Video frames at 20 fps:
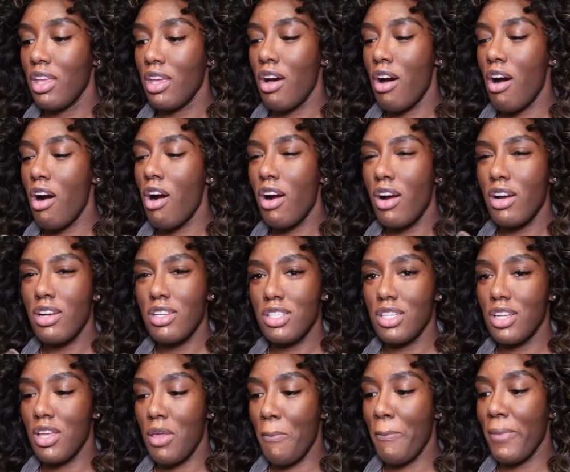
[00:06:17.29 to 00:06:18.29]

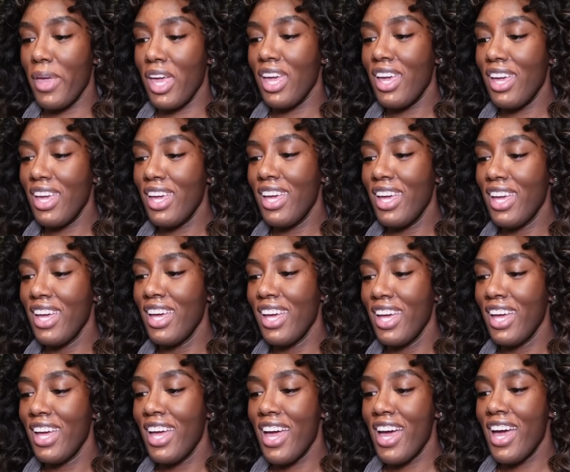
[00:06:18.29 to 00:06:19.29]
harsh and mean.
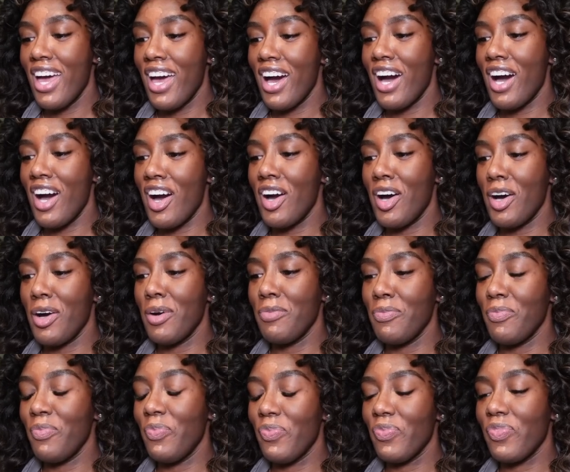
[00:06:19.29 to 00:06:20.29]

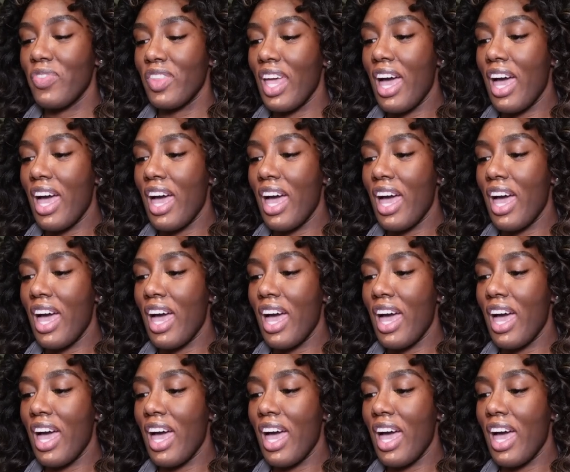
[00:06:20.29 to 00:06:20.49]
Um,